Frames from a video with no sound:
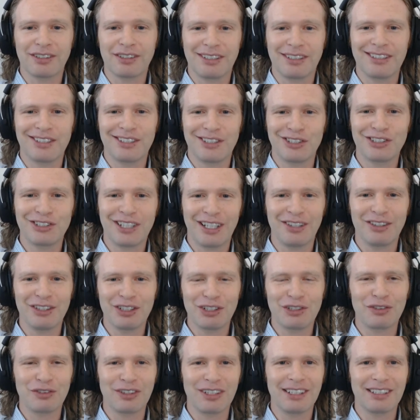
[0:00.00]
It is a
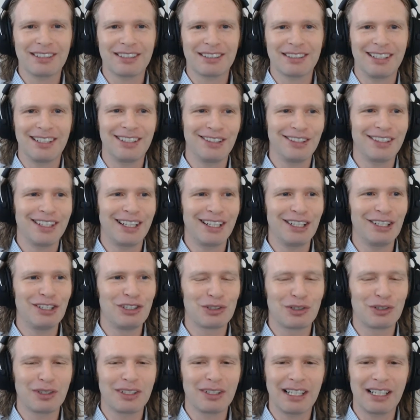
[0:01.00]
challenge for us. I
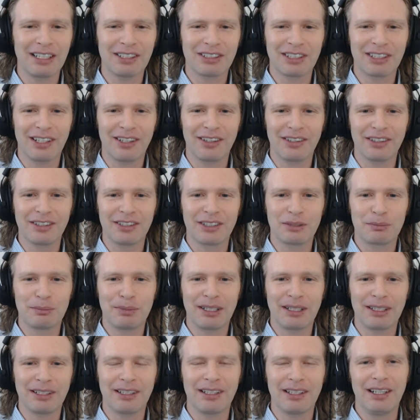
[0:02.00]
enjoy that challenge,
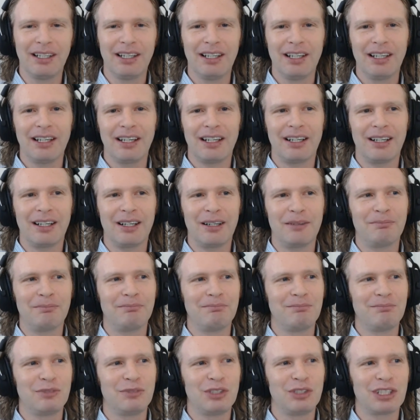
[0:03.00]
but
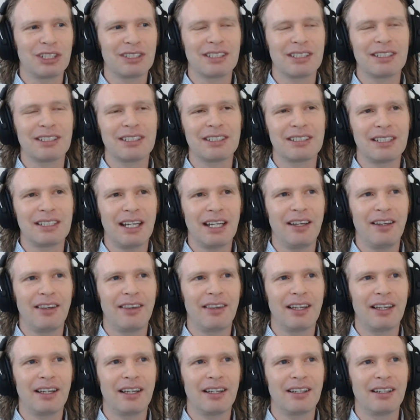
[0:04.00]
just to say
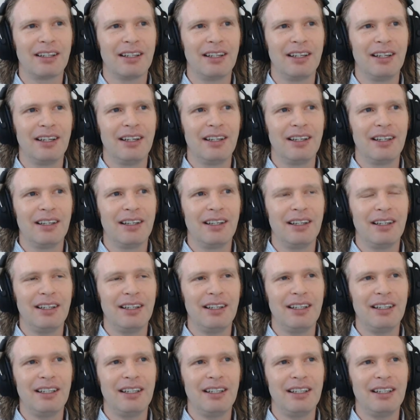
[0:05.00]
that
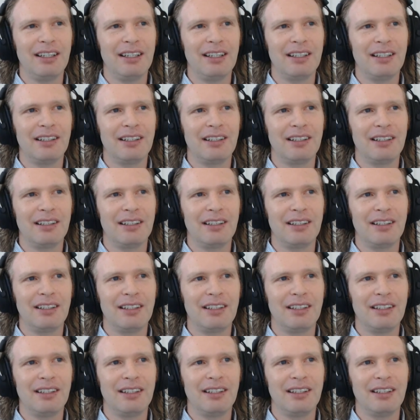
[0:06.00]
it
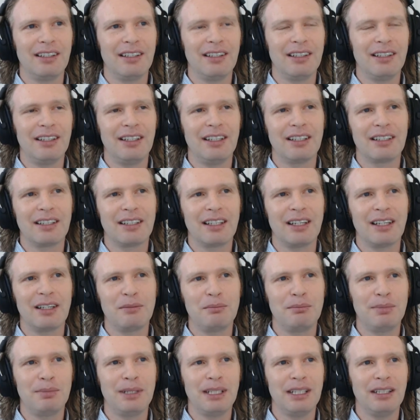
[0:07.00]
can
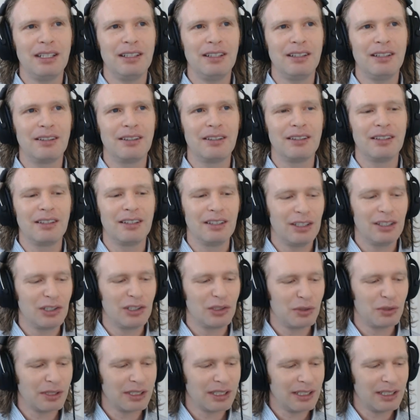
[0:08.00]
be
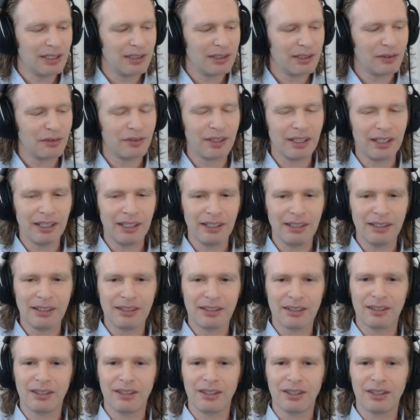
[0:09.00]
tricky to find
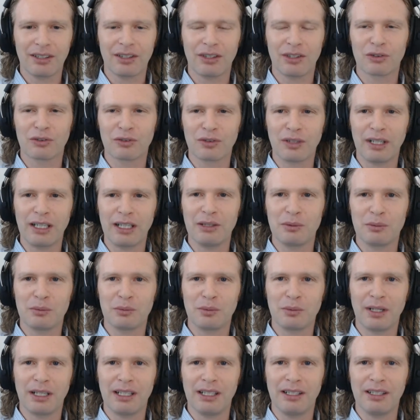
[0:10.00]
the right
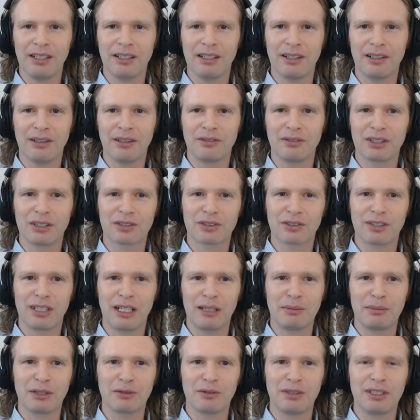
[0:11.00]
way of
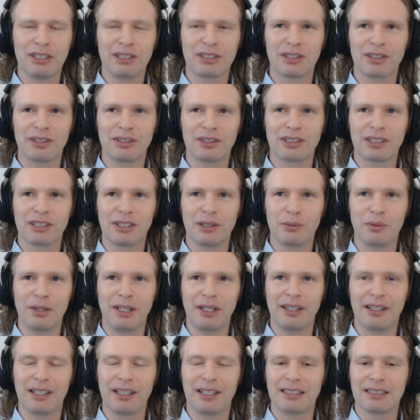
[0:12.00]
describing research in a way
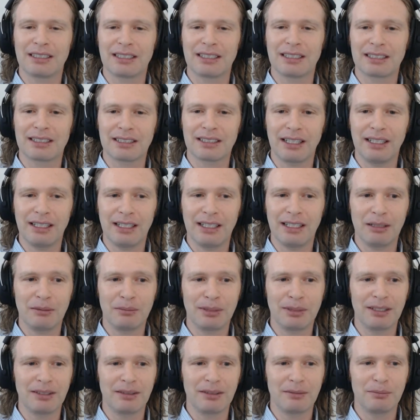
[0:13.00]
that is exciting
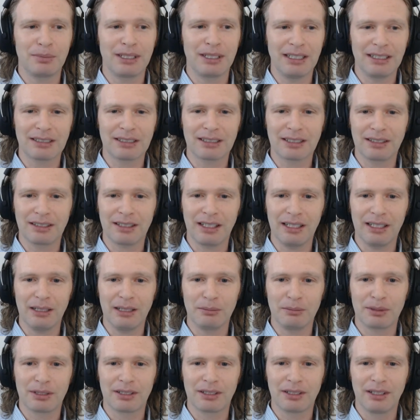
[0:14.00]
but isn't
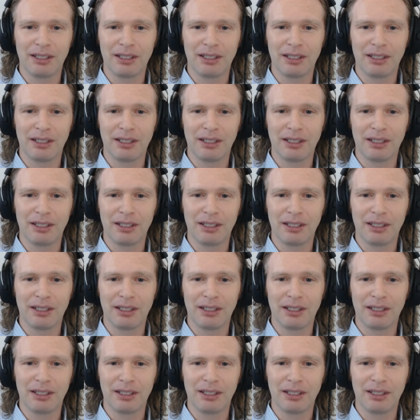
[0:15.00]
hyped.